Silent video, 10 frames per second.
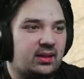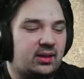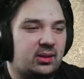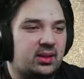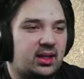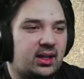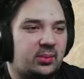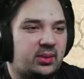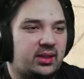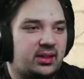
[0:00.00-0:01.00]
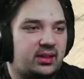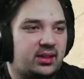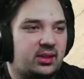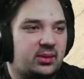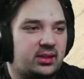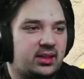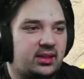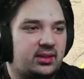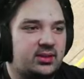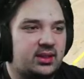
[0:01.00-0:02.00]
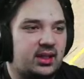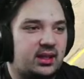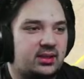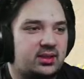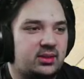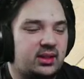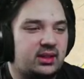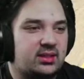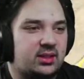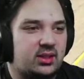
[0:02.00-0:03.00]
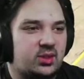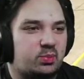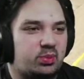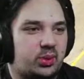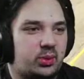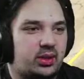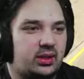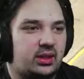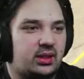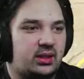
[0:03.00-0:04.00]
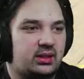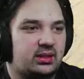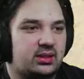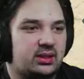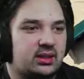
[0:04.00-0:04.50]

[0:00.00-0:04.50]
Oh, Kyle, where the hell are you going? Did he lose a tire too? I think these are all just broken cars.